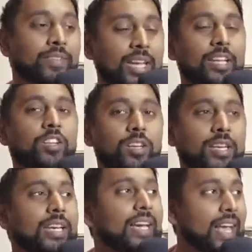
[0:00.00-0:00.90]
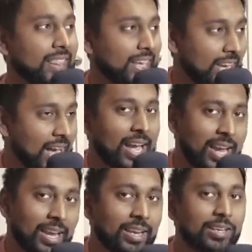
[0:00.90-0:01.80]
take a look at the
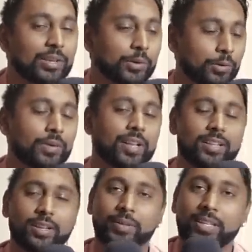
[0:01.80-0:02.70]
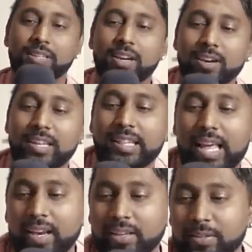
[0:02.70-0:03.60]
guy who fell in love with his car,
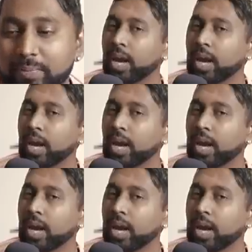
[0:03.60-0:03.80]
Nathaniel.